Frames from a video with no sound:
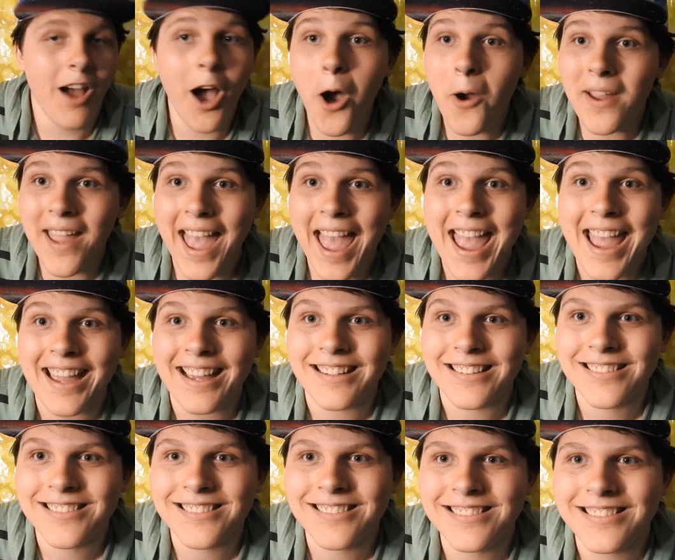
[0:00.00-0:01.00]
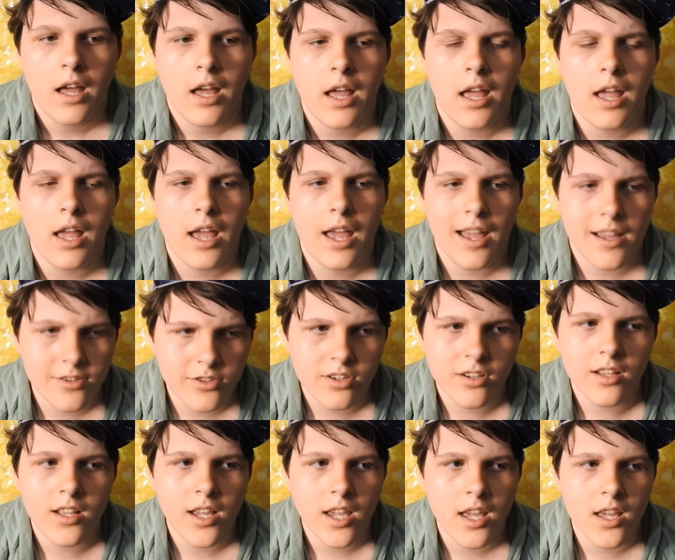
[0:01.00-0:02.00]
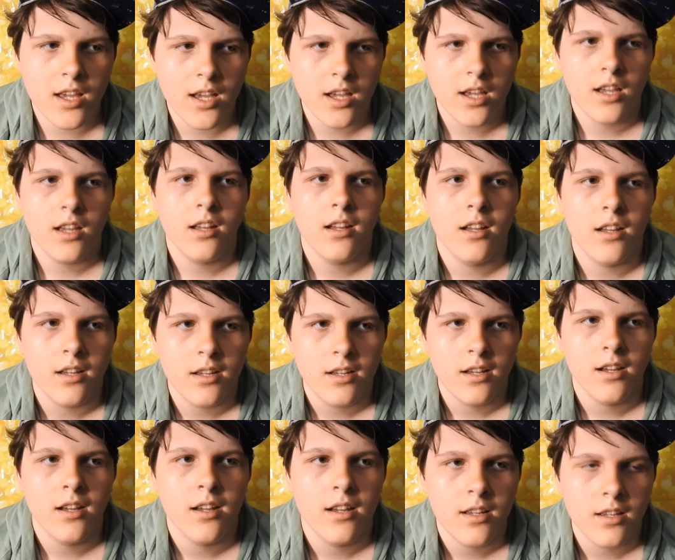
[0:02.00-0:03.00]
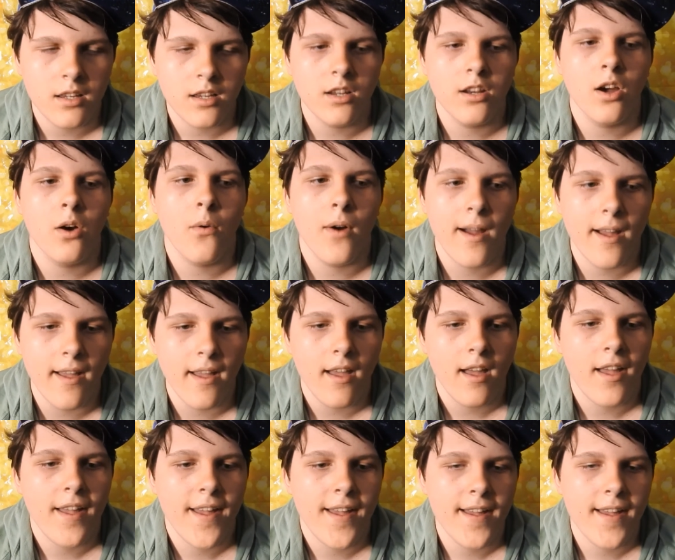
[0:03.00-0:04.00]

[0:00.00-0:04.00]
Okay. Actually, you know what?